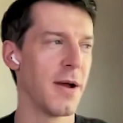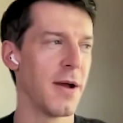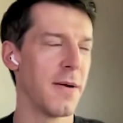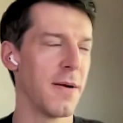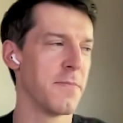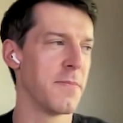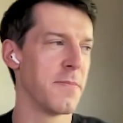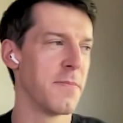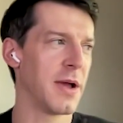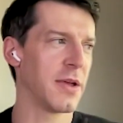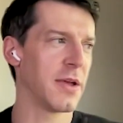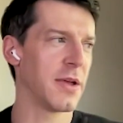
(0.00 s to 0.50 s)

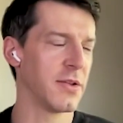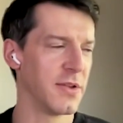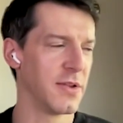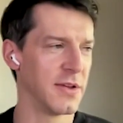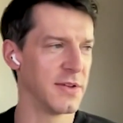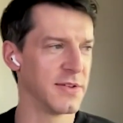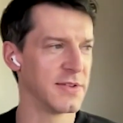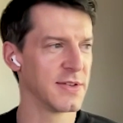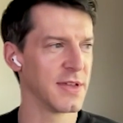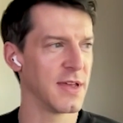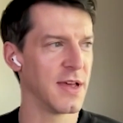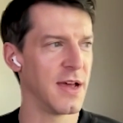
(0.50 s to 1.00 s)
my
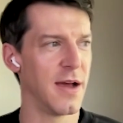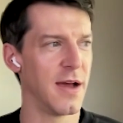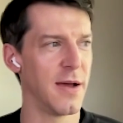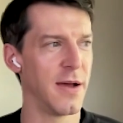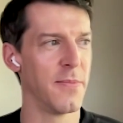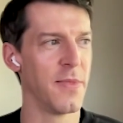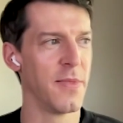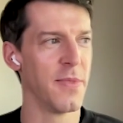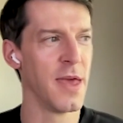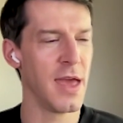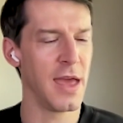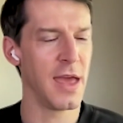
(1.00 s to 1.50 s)
goodness.
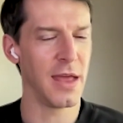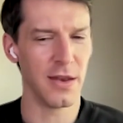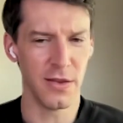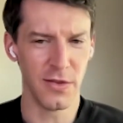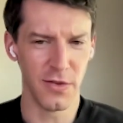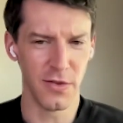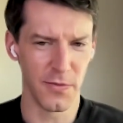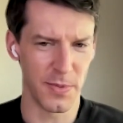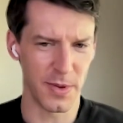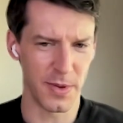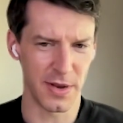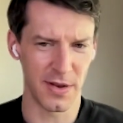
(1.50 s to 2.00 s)
And
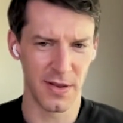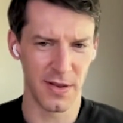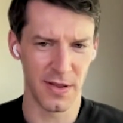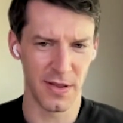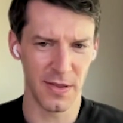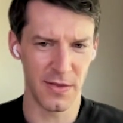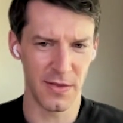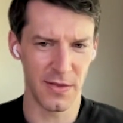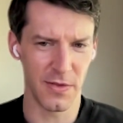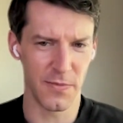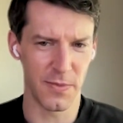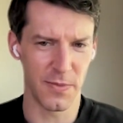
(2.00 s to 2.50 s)
you've
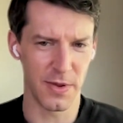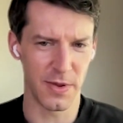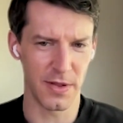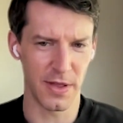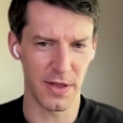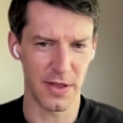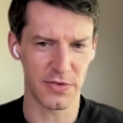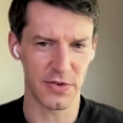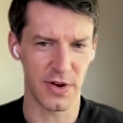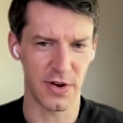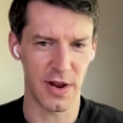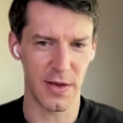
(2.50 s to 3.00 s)
been
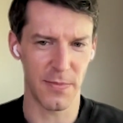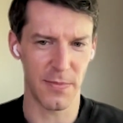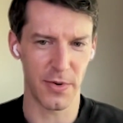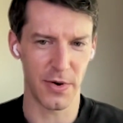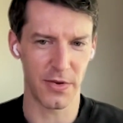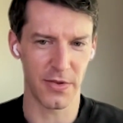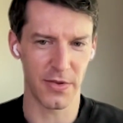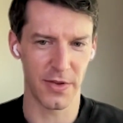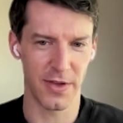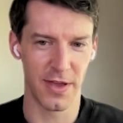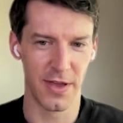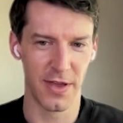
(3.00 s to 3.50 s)
lecturing at
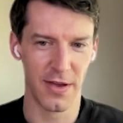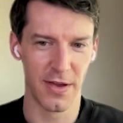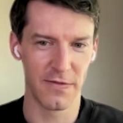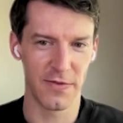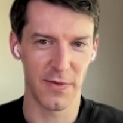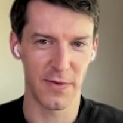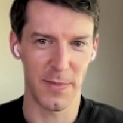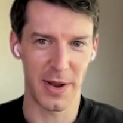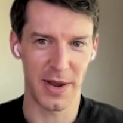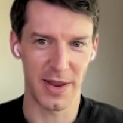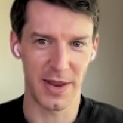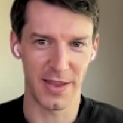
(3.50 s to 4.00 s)
Berkeley
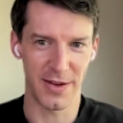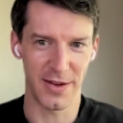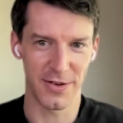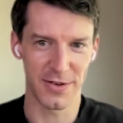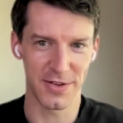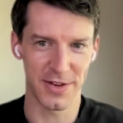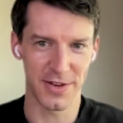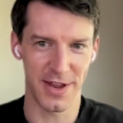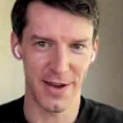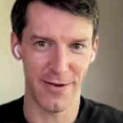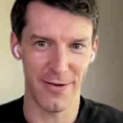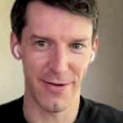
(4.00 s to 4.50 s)
for many
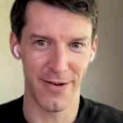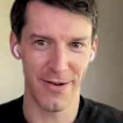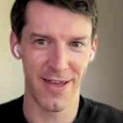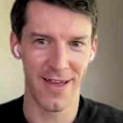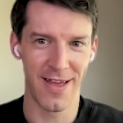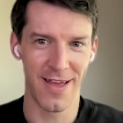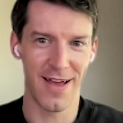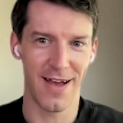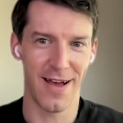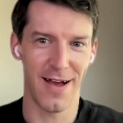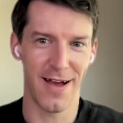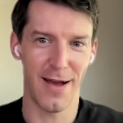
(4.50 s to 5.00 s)
years now.
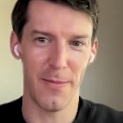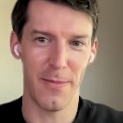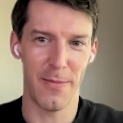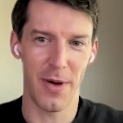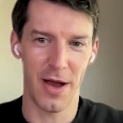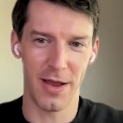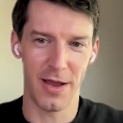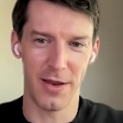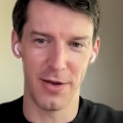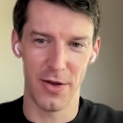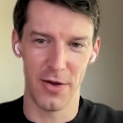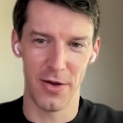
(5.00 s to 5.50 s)

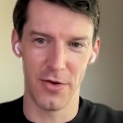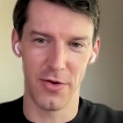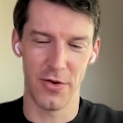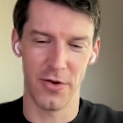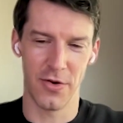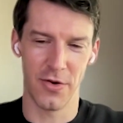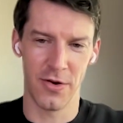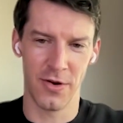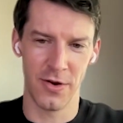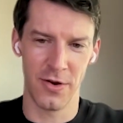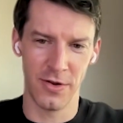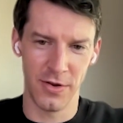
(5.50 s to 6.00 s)
I know
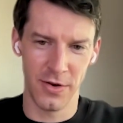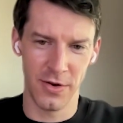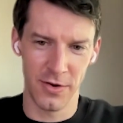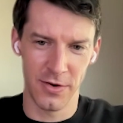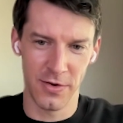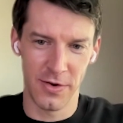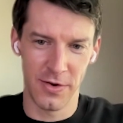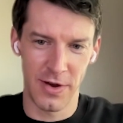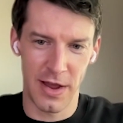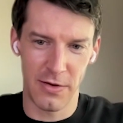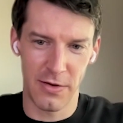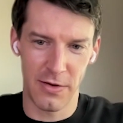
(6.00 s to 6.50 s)

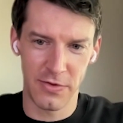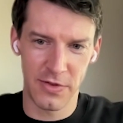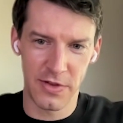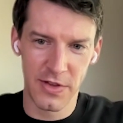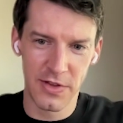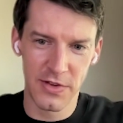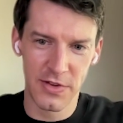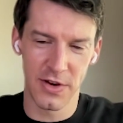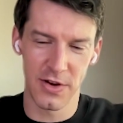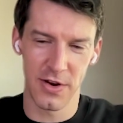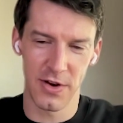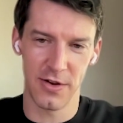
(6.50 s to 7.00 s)
you're now
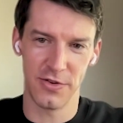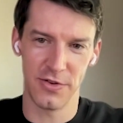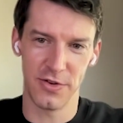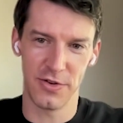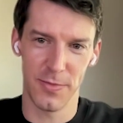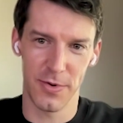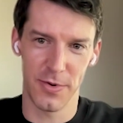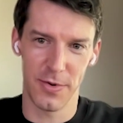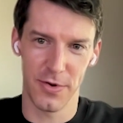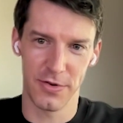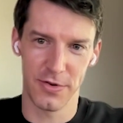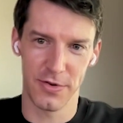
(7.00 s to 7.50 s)
teaching
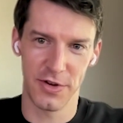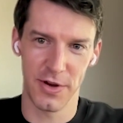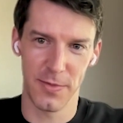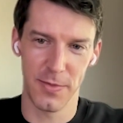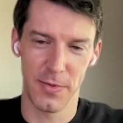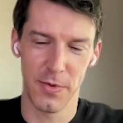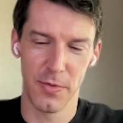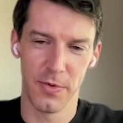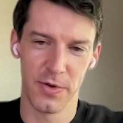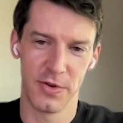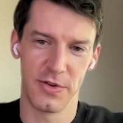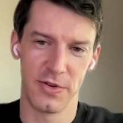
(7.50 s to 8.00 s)
entrepreneurship,
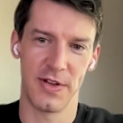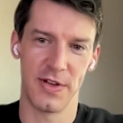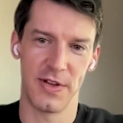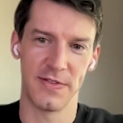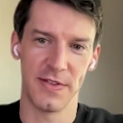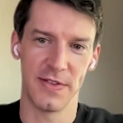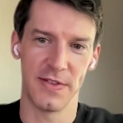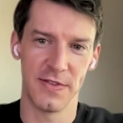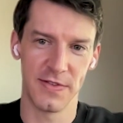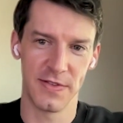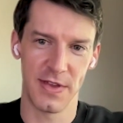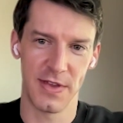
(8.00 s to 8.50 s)
which
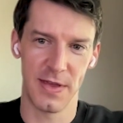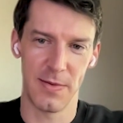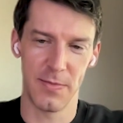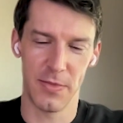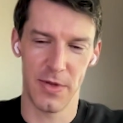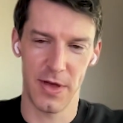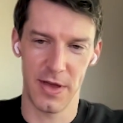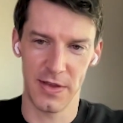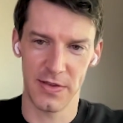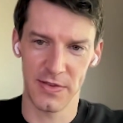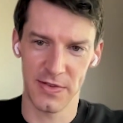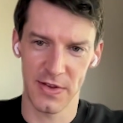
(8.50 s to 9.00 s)
doesn't seem
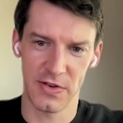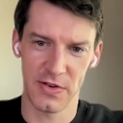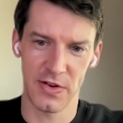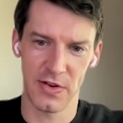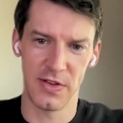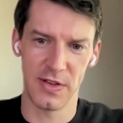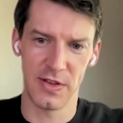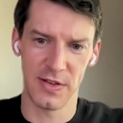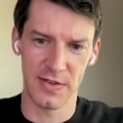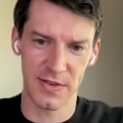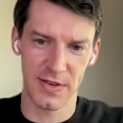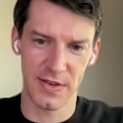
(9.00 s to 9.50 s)
like such a
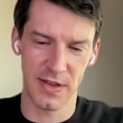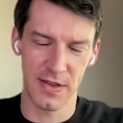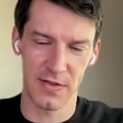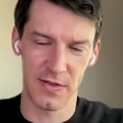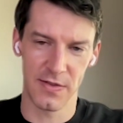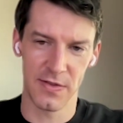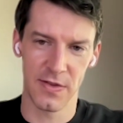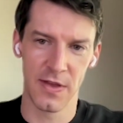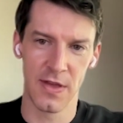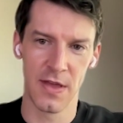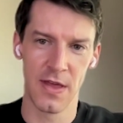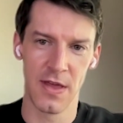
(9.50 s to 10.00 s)

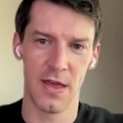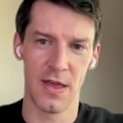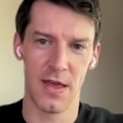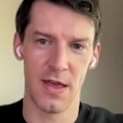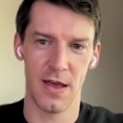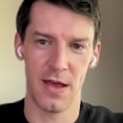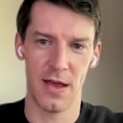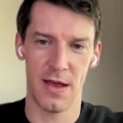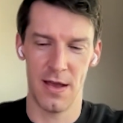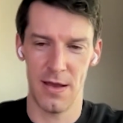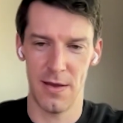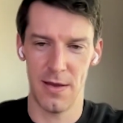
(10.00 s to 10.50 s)
distant
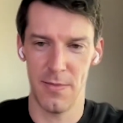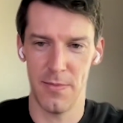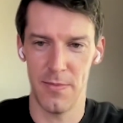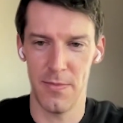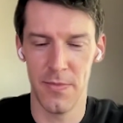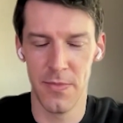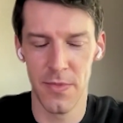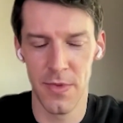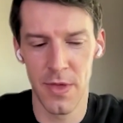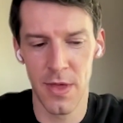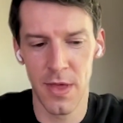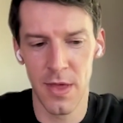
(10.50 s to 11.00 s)
um,
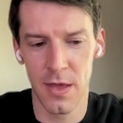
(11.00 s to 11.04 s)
